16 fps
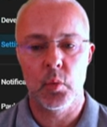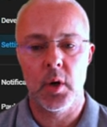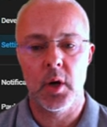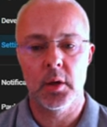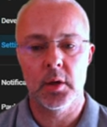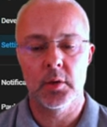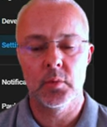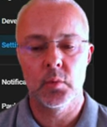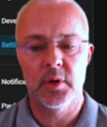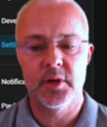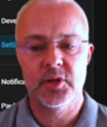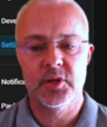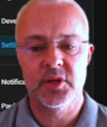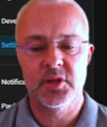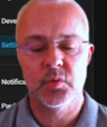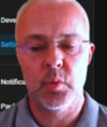one,
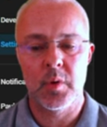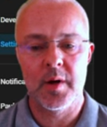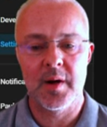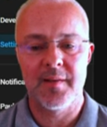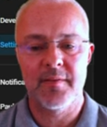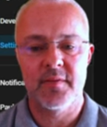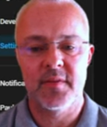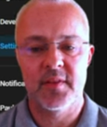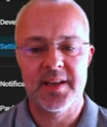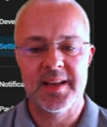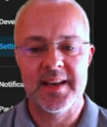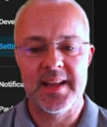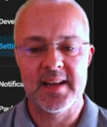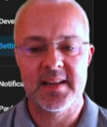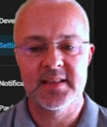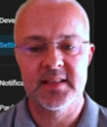which is where I've
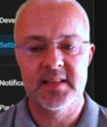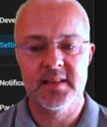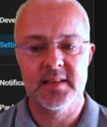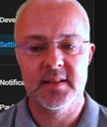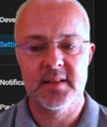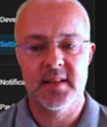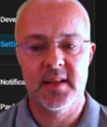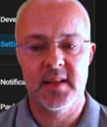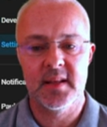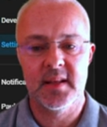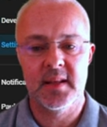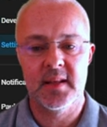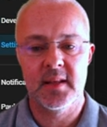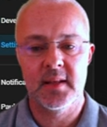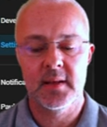connected the